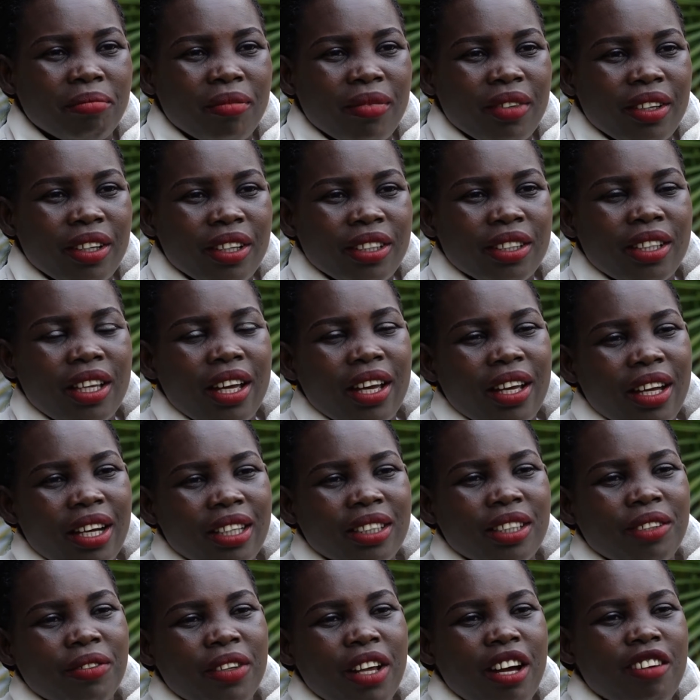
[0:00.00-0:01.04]
It's like
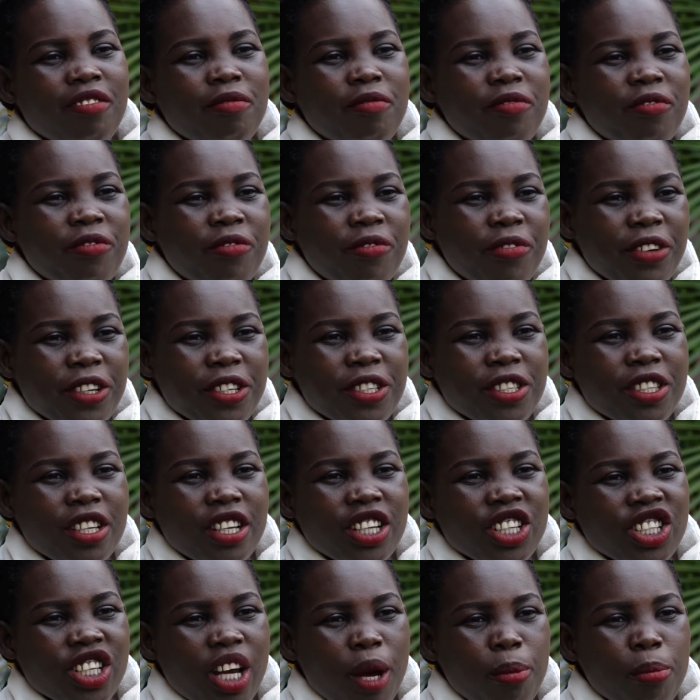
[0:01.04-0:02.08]
as if they have fixed a
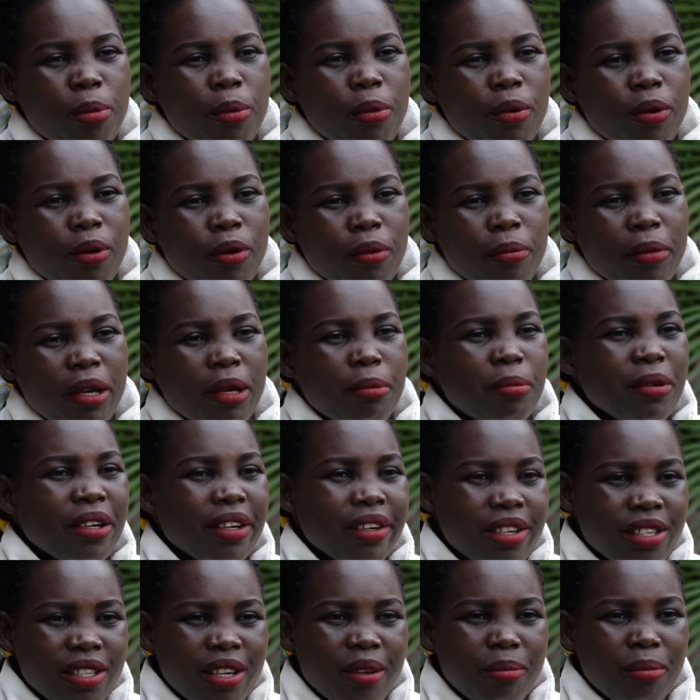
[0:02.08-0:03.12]
sharp or maybe a
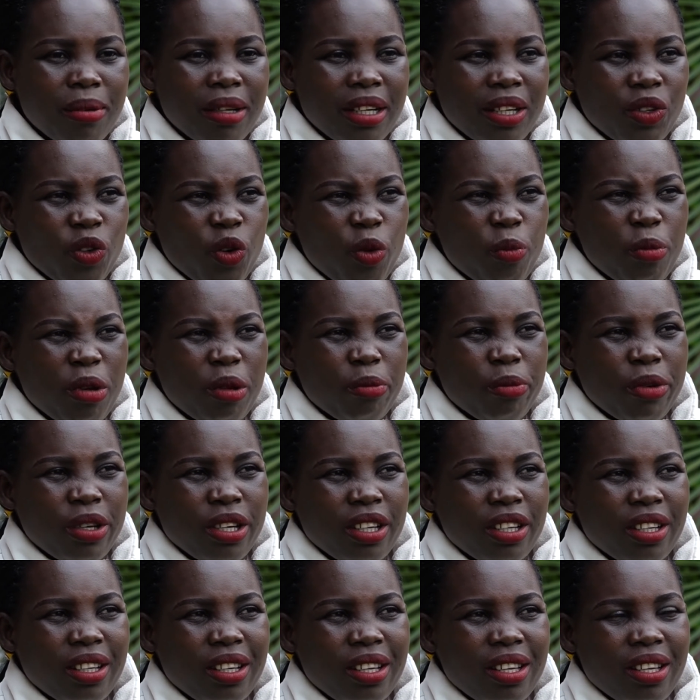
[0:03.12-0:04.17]
razor blade or
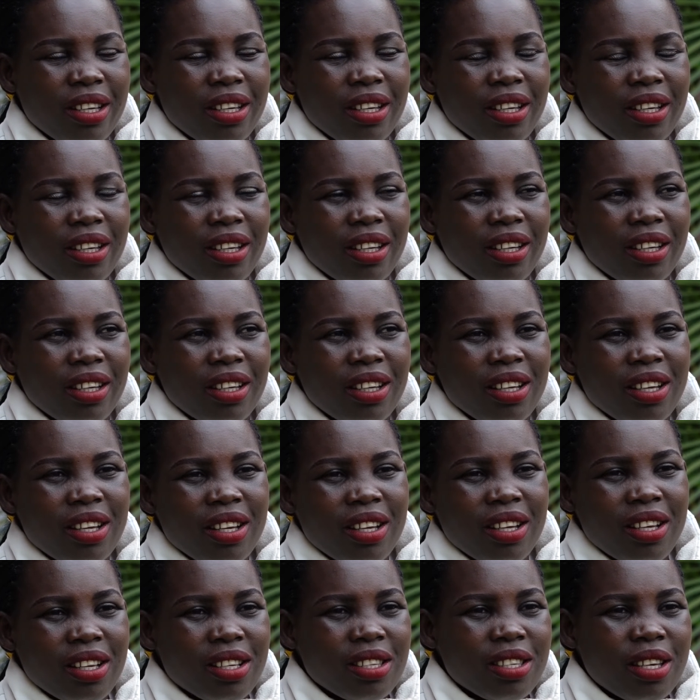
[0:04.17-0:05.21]
maybe
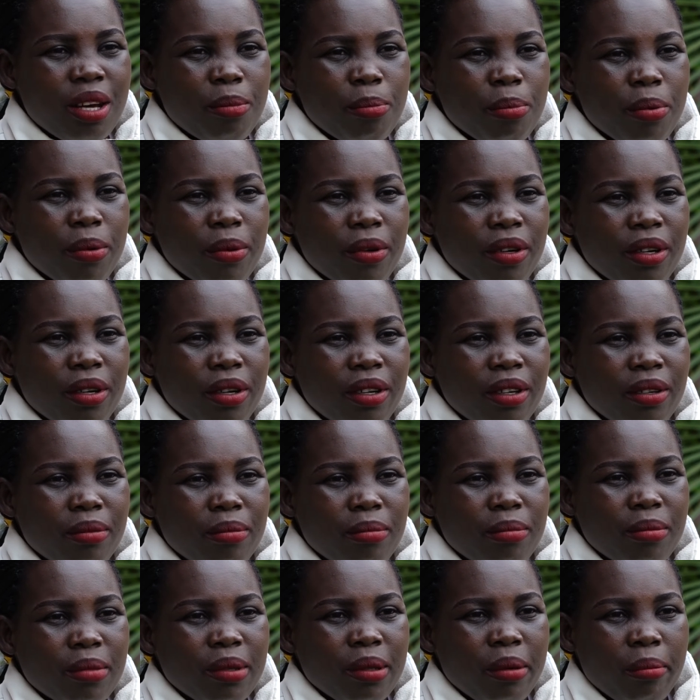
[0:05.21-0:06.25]
a sharp
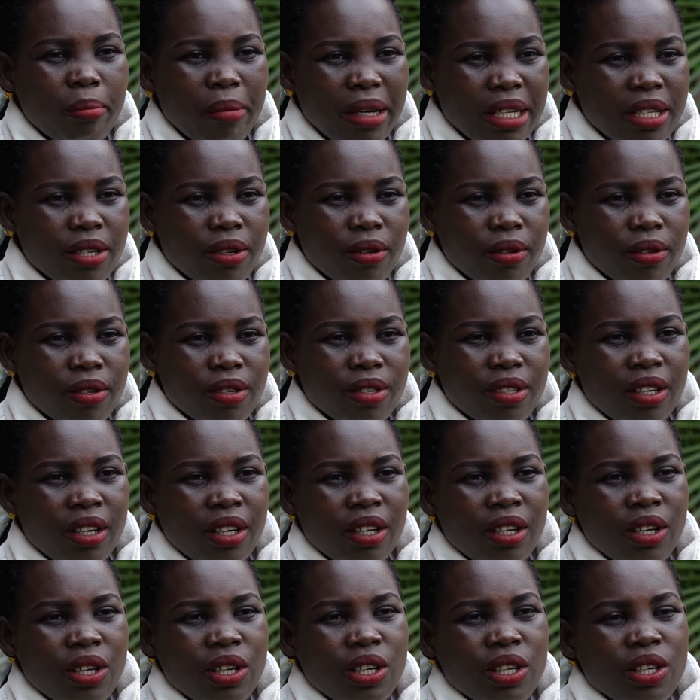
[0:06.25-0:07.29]
metals
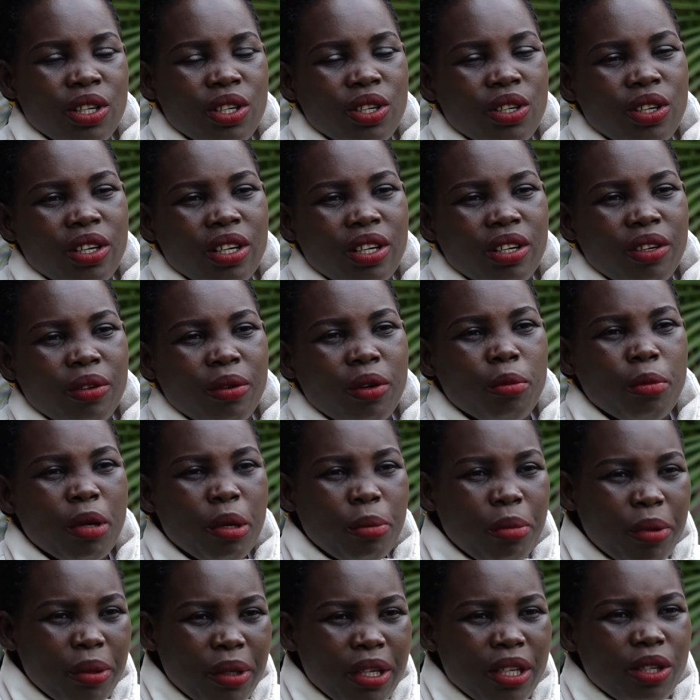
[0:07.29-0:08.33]
or
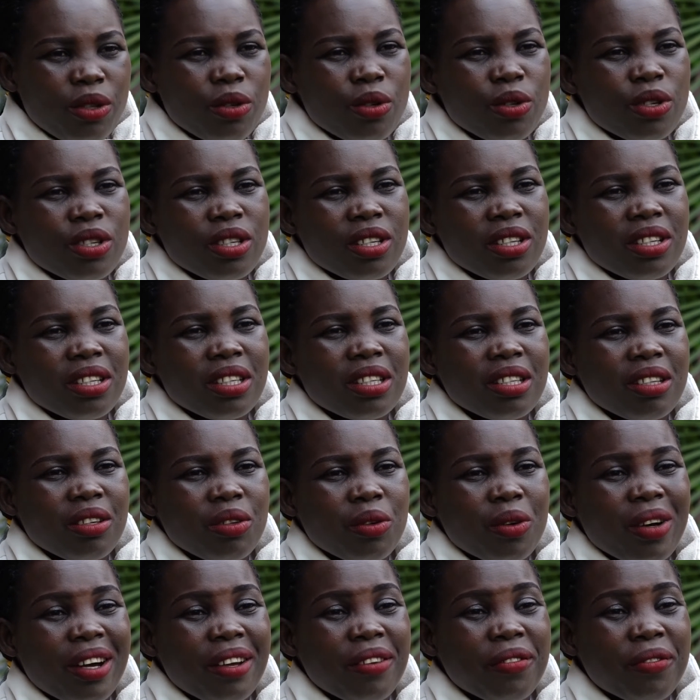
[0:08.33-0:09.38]
maybe needles.
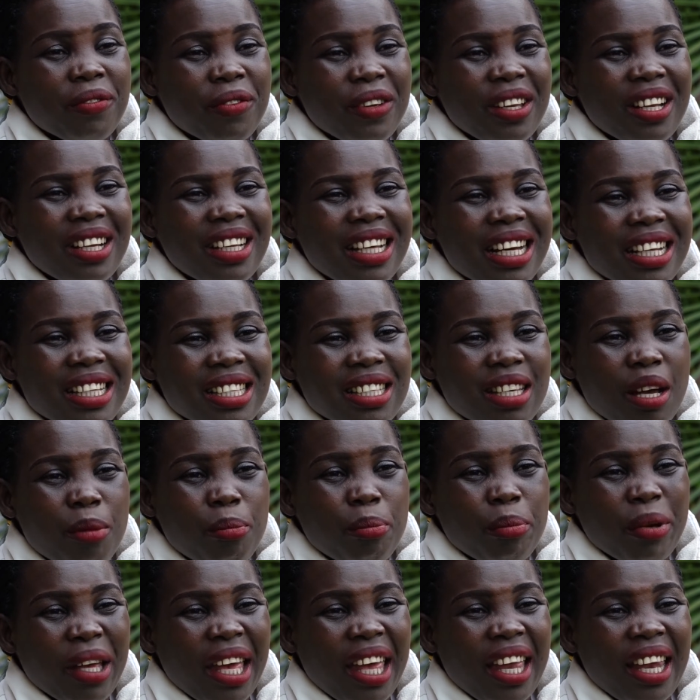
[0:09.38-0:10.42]
You can feel that
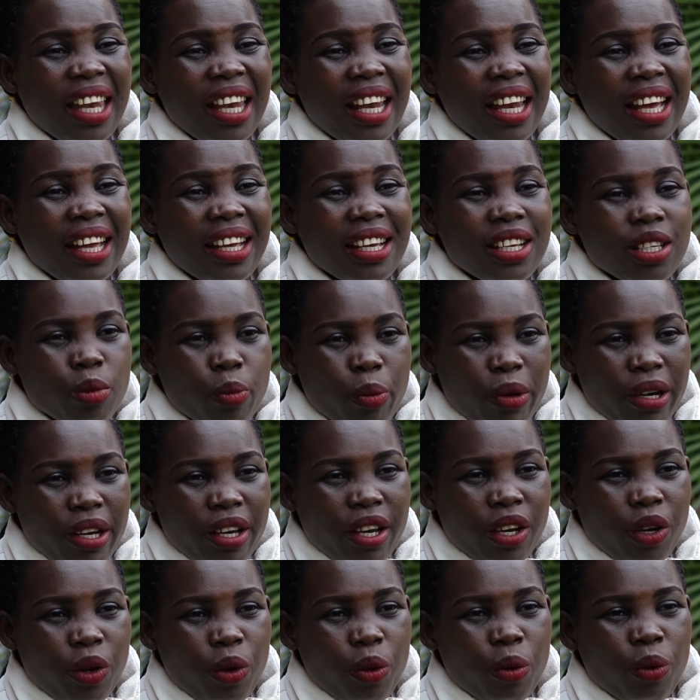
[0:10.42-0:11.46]
sharp pain like it's
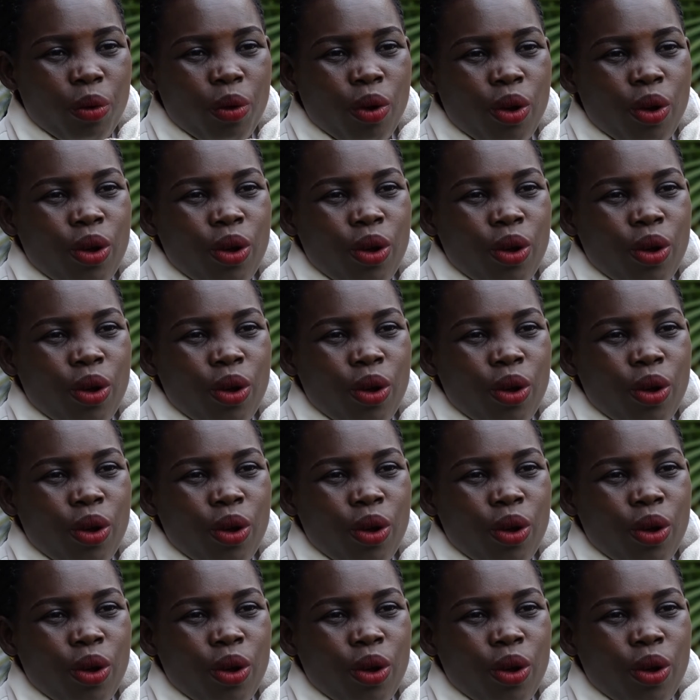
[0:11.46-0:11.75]
pricking you.